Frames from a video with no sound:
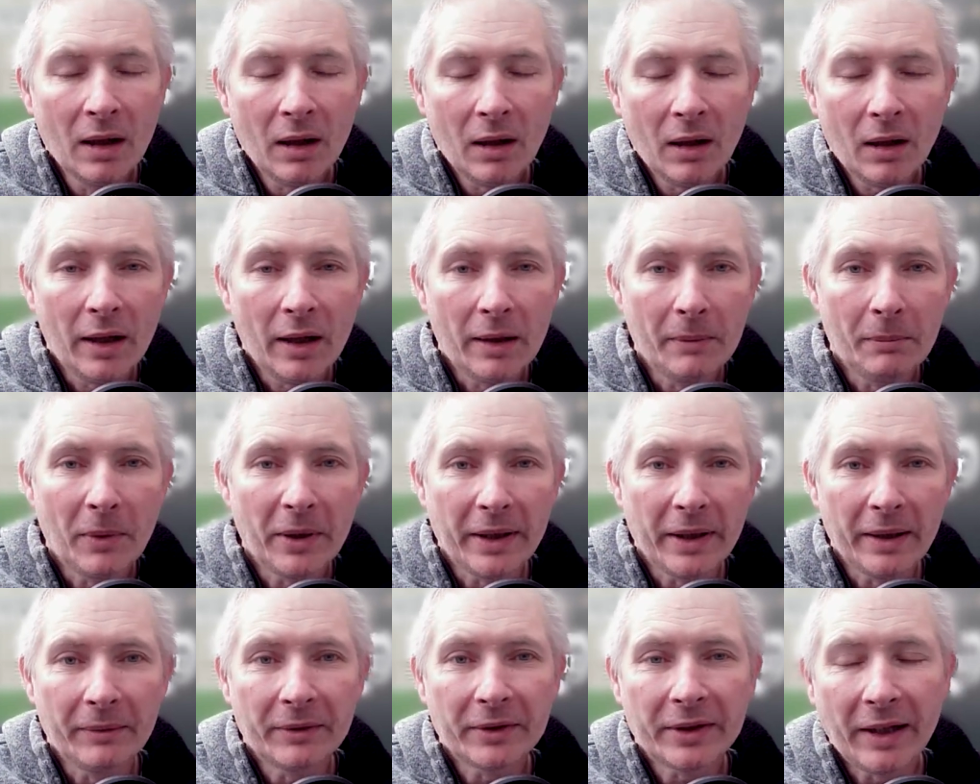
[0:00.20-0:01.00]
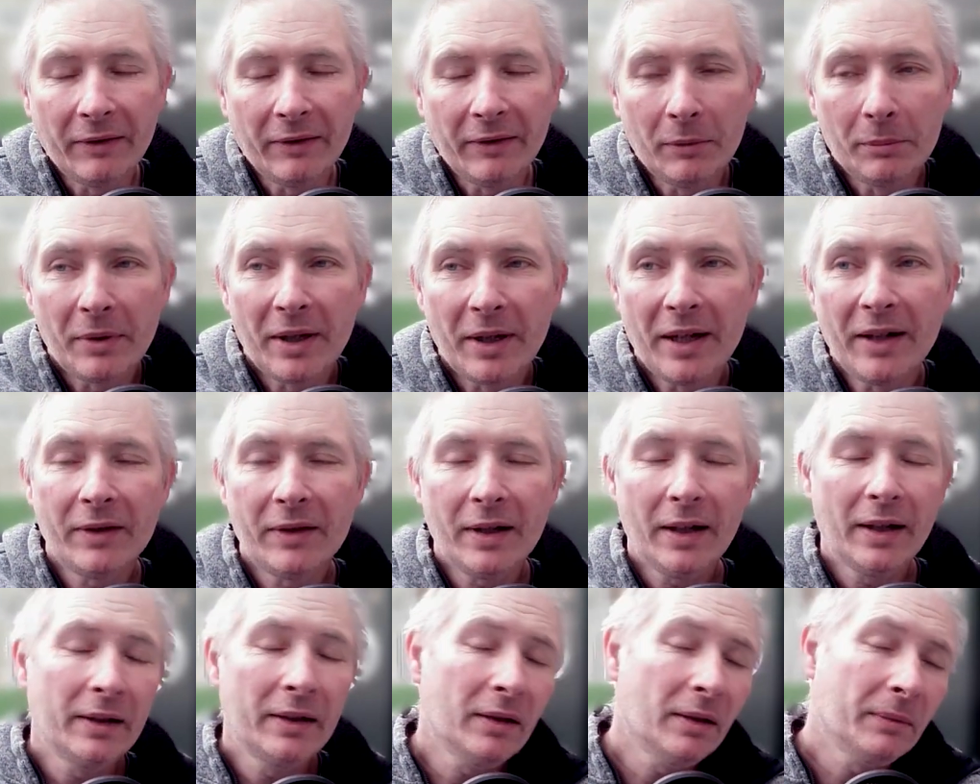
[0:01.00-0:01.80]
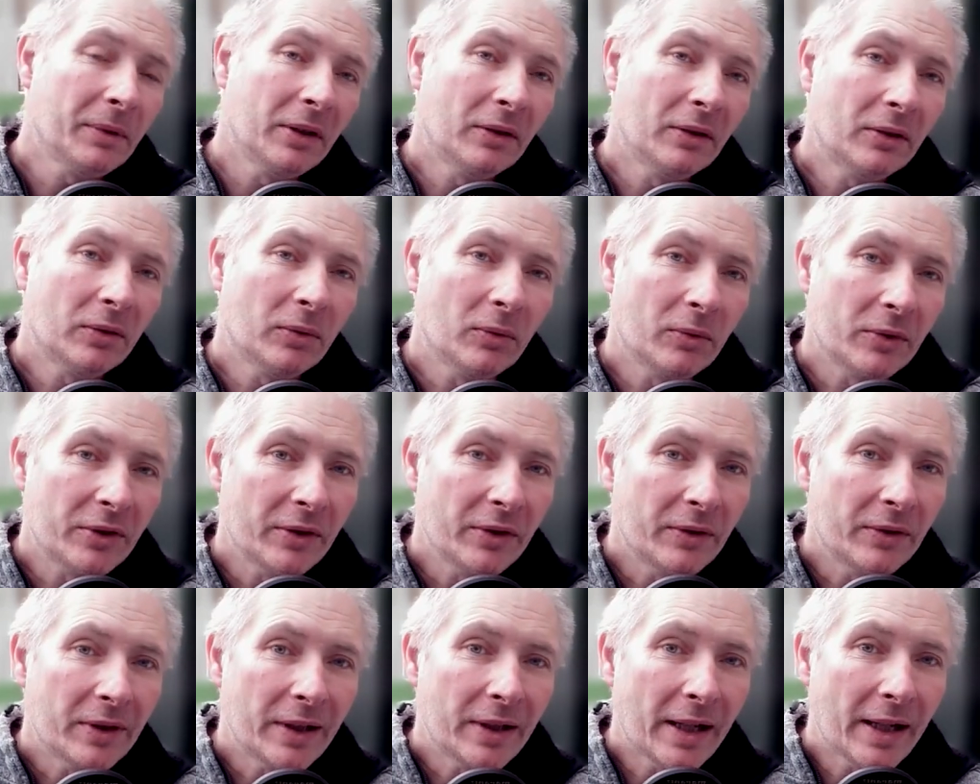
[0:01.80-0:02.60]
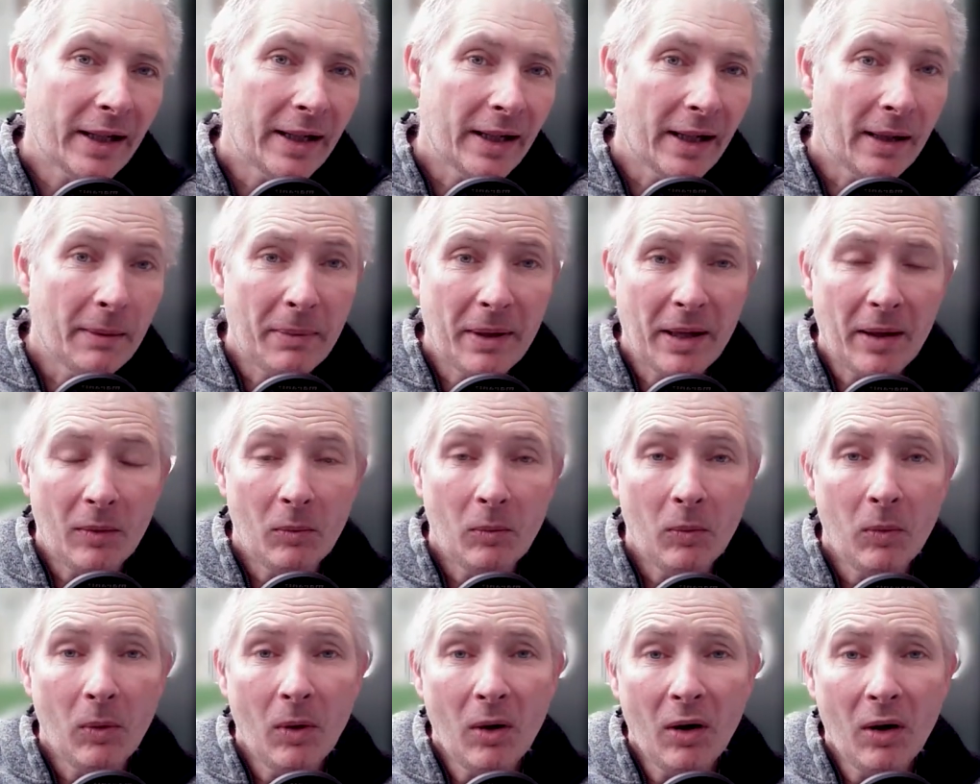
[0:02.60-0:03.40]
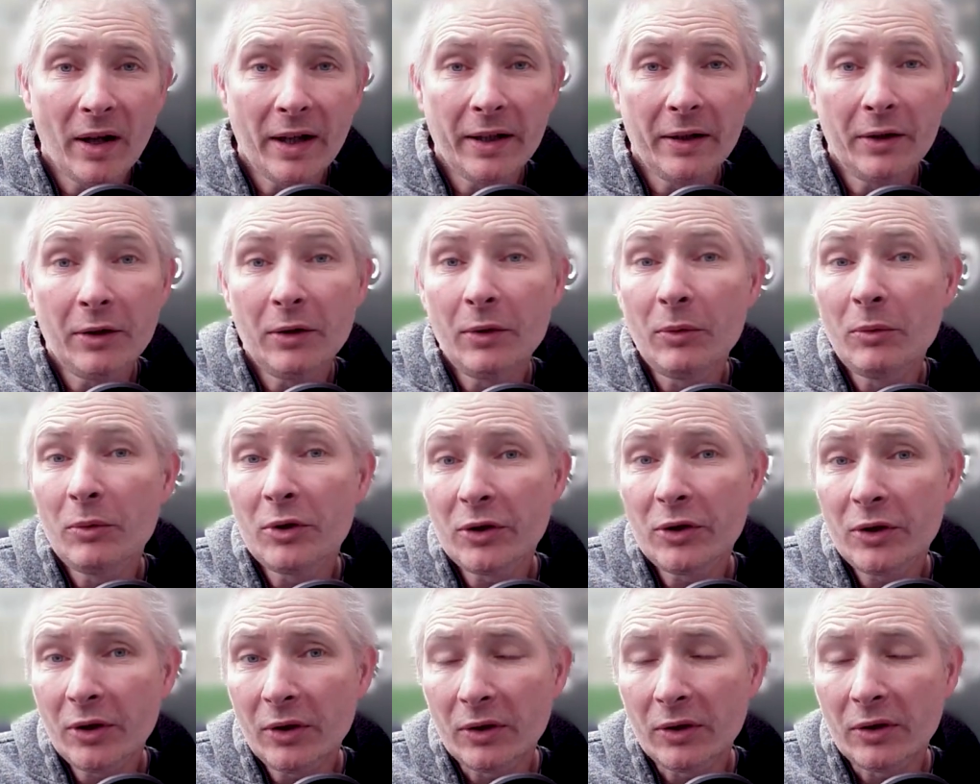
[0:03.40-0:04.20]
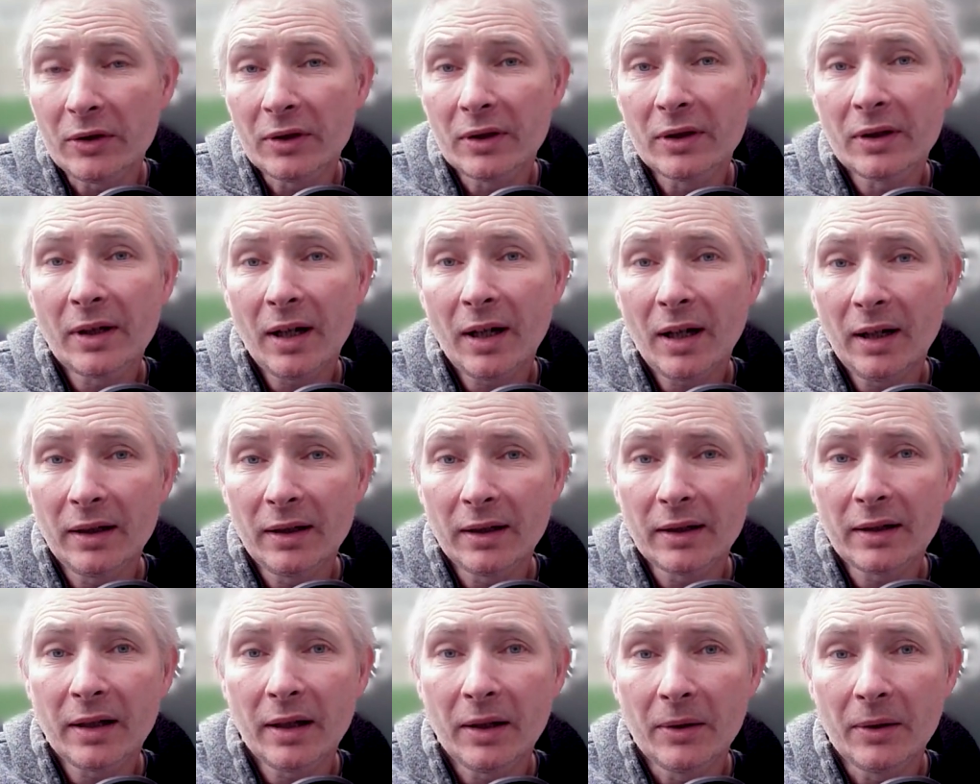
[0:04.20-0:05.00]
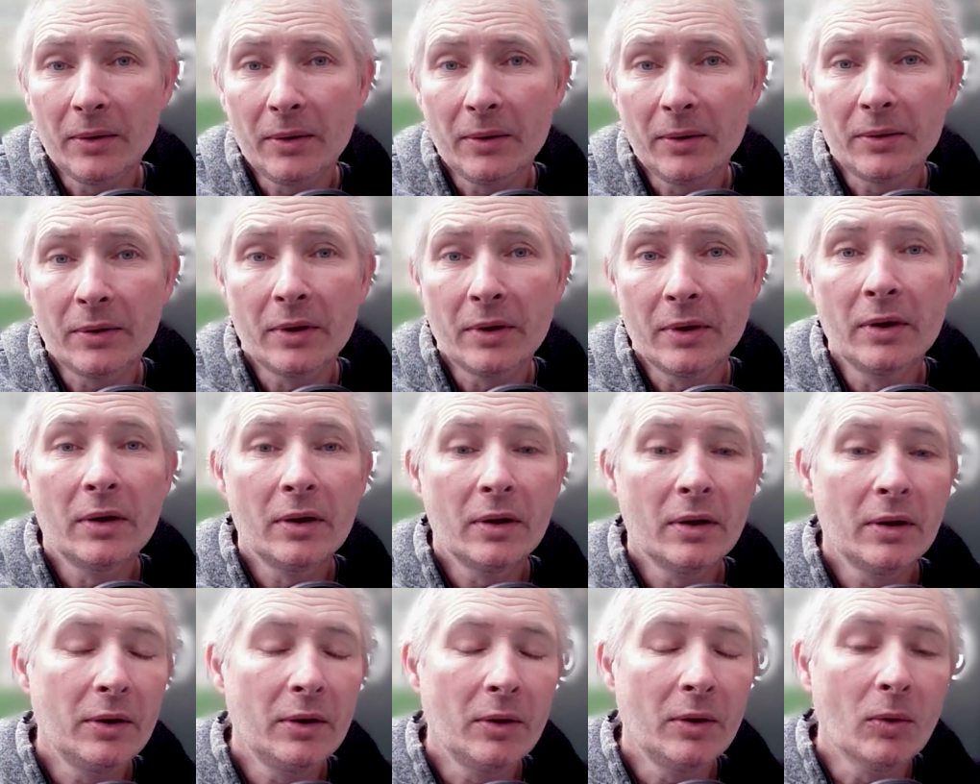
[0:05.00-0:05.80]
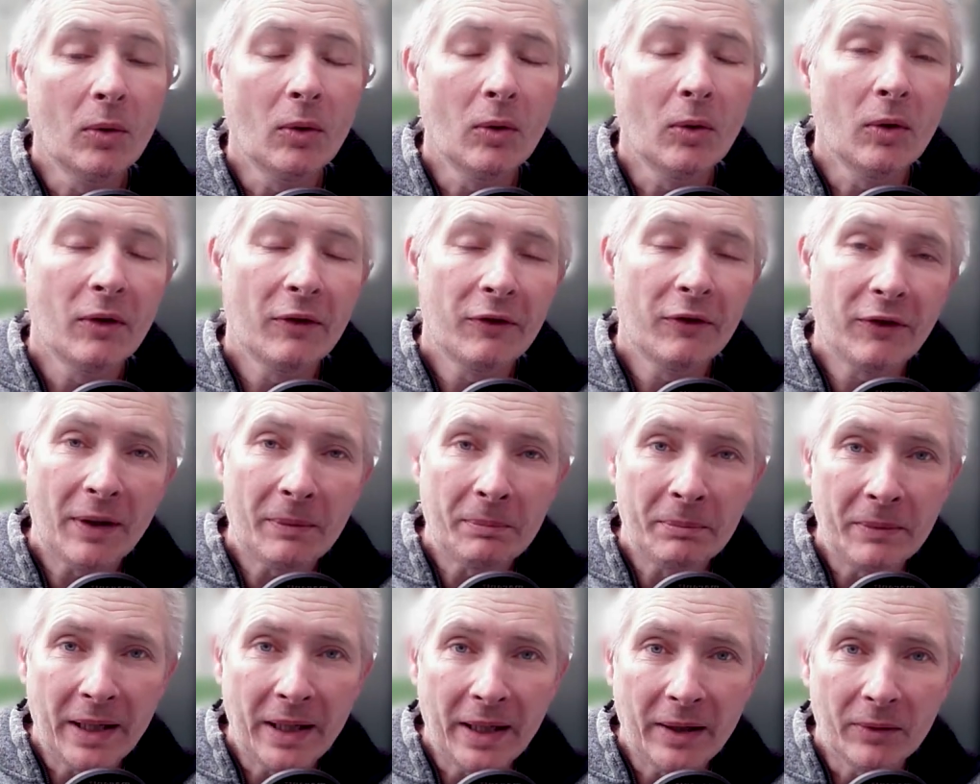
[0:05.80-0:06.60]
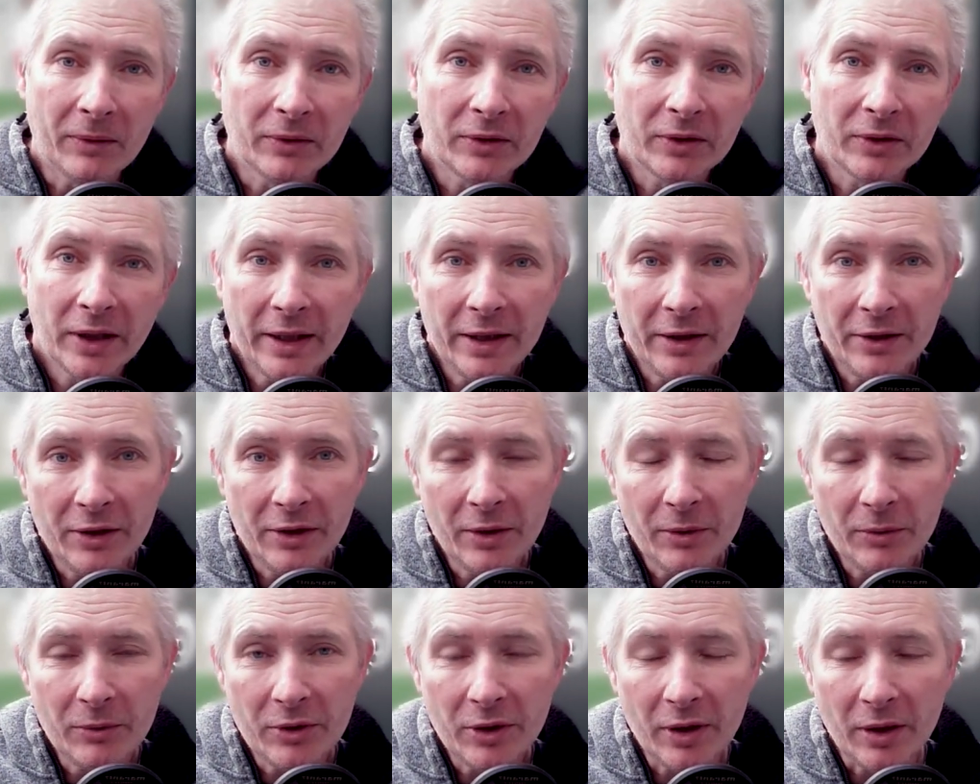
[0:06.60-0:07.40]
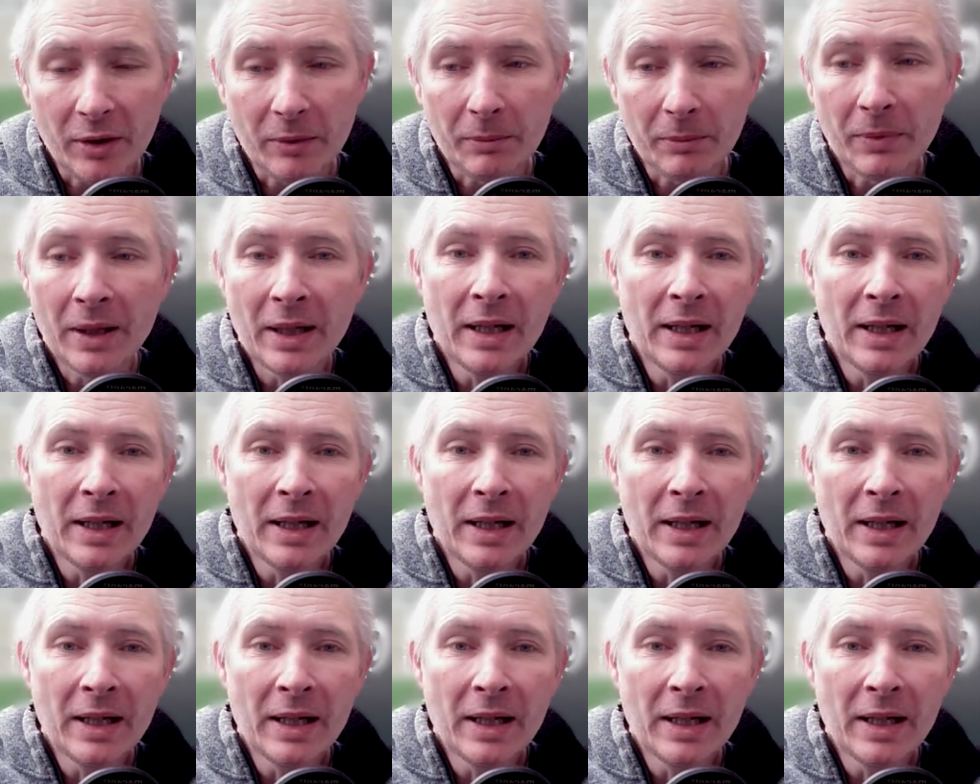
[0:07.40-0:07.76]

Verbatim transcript: Hi, my name is Darren Brown, and I'm going to talk to you today about why you should color code your thumbnails in YouTube.